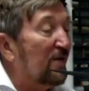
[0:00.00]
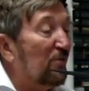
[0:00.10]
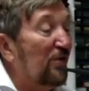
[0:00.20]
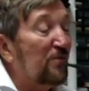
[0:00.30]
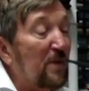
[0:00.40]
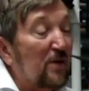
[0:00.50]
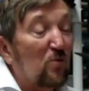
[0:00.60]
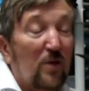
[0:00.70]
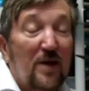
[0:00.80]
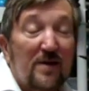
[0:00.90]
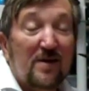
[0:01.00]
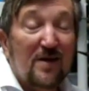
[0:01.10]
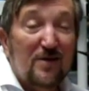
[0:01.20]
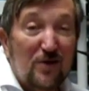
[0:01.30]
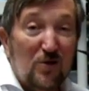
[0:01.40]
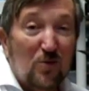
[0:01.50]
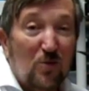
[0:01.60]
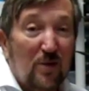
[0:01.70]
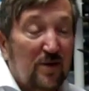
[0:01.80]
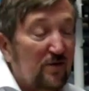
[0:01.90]
respect what it can
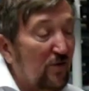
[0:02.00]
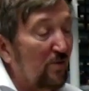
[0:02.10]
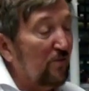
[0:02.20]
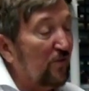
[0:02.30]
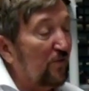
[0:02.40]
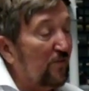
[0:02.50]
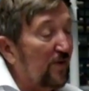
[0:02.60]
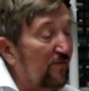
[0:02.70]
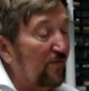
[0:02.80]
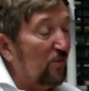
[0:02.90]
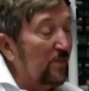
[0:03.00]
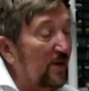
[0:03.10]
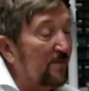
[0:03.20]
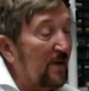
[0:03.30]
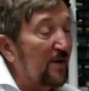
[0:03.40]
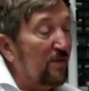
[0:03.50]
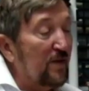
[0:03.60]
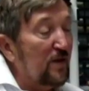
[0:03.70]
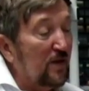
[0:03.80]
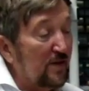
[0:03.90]
do in terms of filming, I
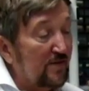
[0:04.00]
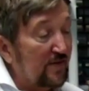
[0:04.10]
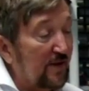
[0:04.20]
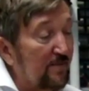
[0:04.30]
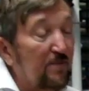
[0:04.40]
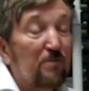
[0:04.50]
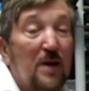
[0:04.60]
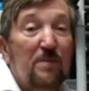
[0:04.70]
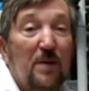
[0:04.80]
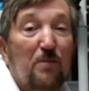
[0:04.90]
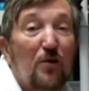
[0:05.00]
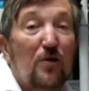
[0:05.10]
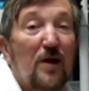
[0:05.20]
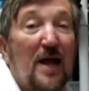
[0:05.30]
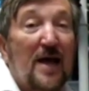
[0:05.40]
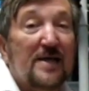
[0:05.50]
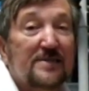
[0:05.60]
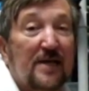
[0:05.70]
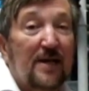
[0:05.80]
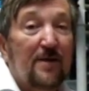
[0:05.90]
think it's might be a pretty good
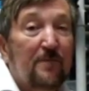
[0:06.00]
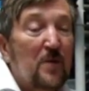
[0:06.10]
asset.